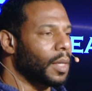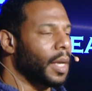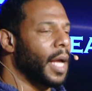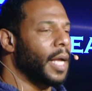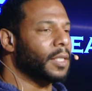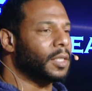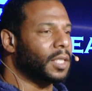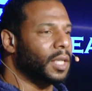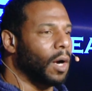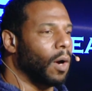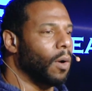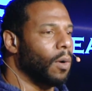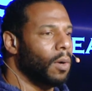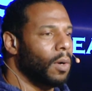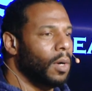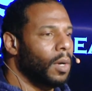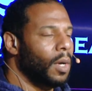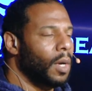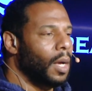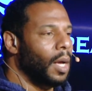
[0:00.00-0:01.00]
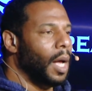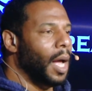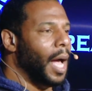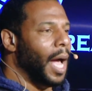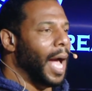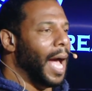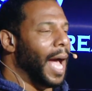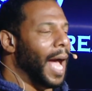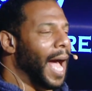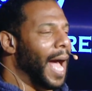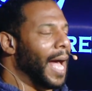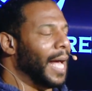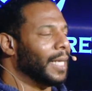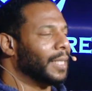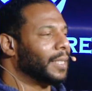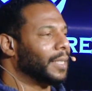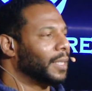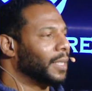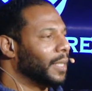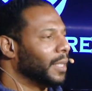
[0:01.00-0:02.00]
And so
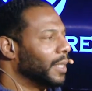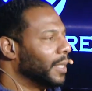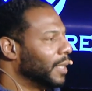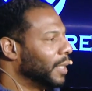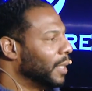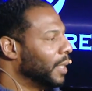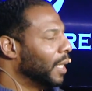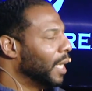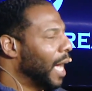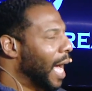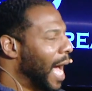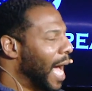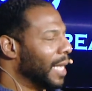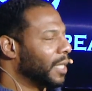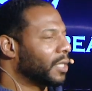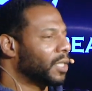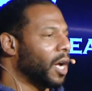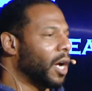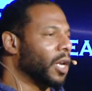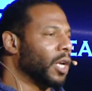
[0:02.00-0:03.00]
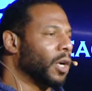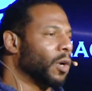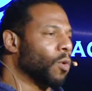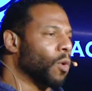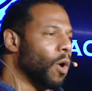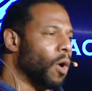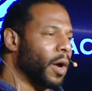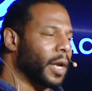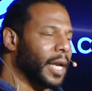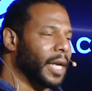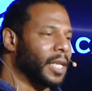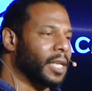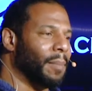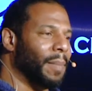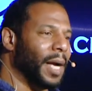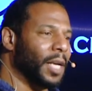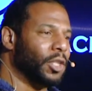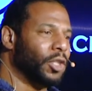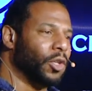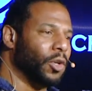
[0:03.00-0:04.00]
as I started growing into
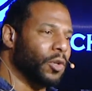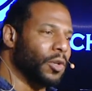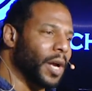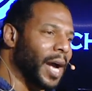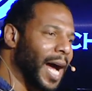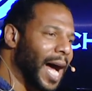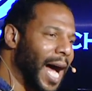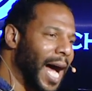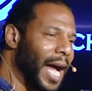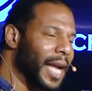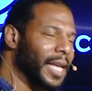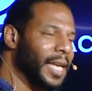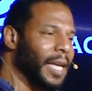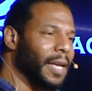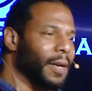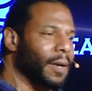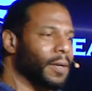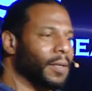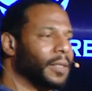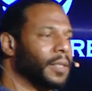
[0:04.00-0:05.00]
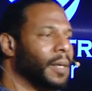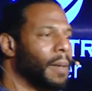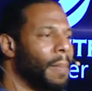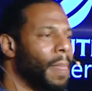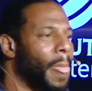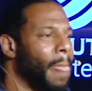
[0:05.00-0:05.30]
my junior high years,